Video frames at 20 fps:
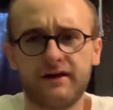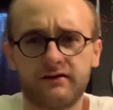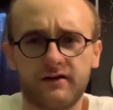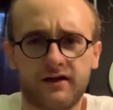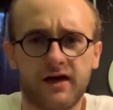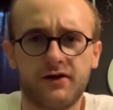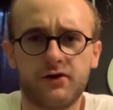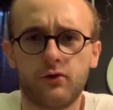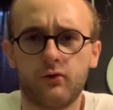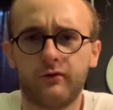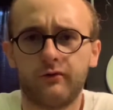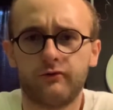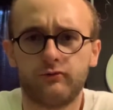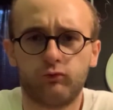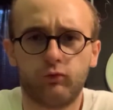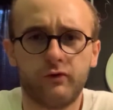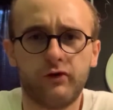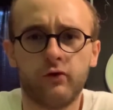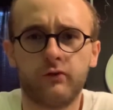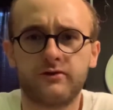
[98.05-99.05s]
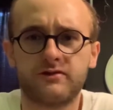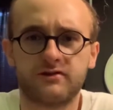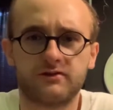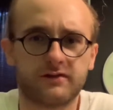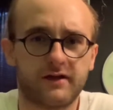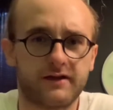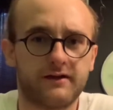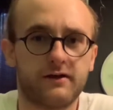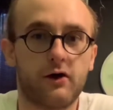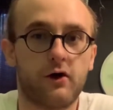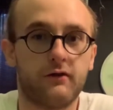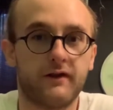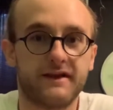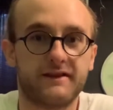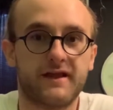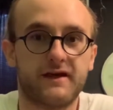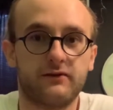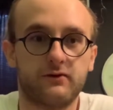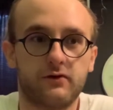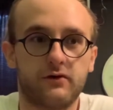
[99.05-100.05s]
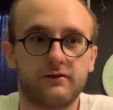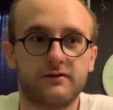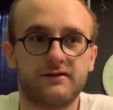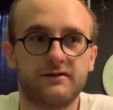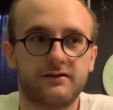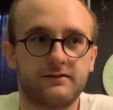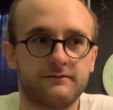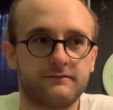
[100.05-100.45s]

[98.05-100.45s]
like I know what real ones look like. No, like they looked